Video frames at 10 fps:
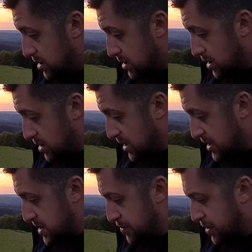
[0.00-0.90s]

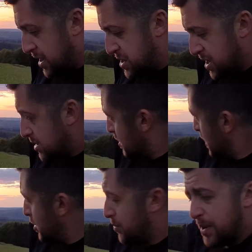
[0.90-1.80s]
Jans Dvoracek, I
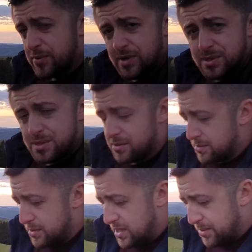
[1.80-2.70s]
hope I pronounce
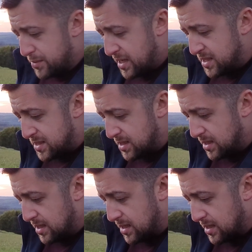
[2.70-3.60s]
your name right.
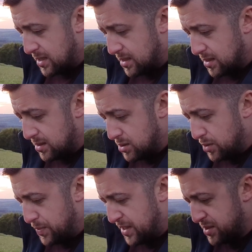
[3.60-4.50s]
Do you
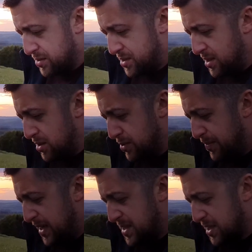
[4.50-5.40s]
plan to continue with
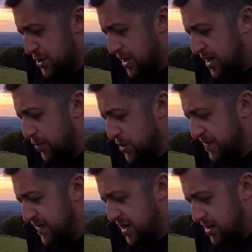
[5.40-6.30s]
basic track mods
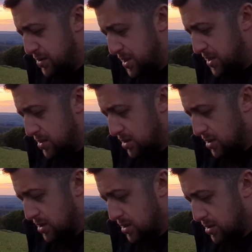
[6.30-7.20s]
videos?
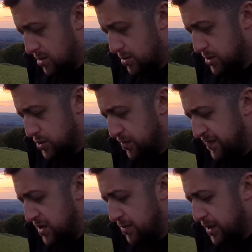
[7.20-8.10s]
Or do a
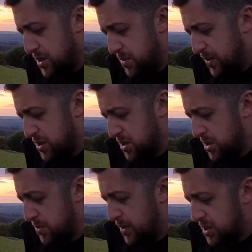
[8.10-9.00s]
video about suspension
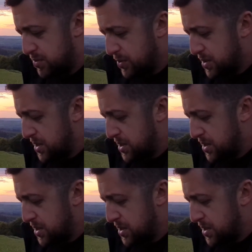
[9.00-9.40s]
mods,